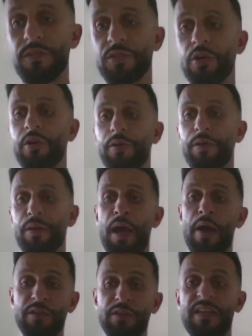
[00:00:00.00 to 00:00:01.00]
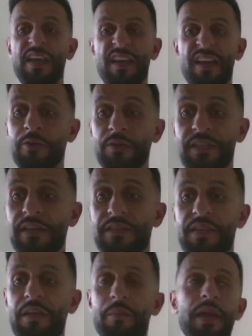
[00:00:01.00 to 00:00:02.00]
So I would say
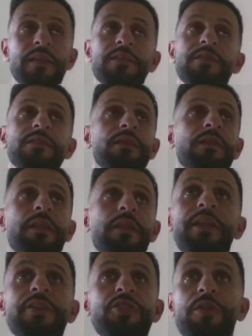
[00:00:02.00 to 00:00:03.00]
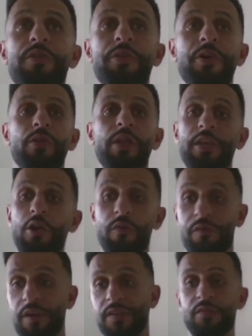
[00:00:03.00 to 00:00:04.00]
teammates let each other know, like, yo,
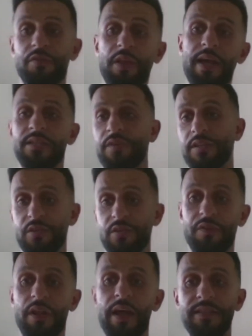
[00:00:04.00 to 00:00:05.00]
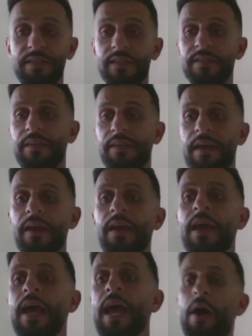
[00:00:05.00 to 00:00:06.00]
fix your flags, things like that.
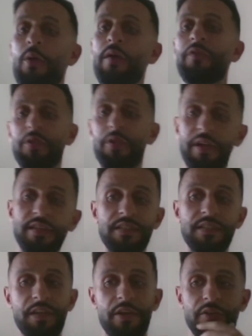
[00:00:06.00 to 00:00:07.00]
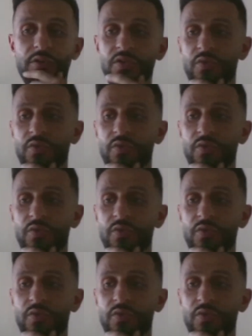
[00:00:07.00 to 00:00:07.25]
However, there is scenarios